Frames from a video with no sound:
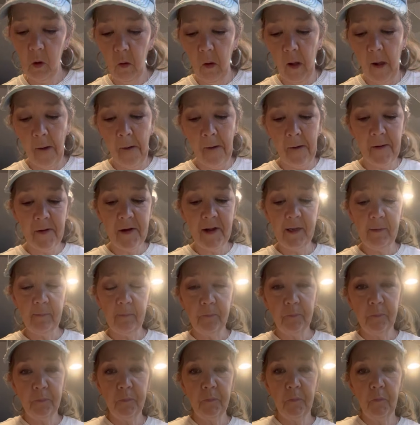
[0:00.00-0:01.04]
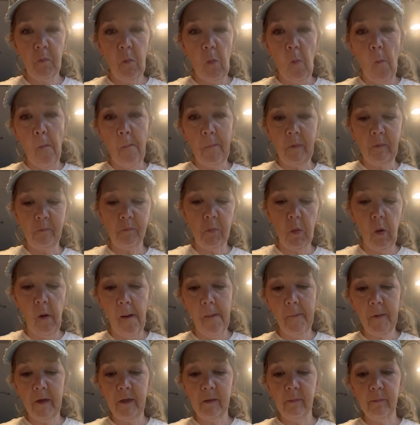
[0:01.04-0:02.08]
All right.
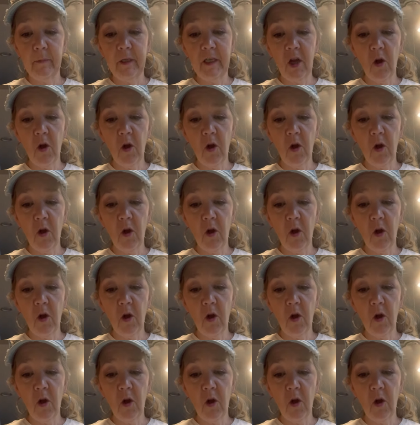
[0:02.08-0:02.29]
Big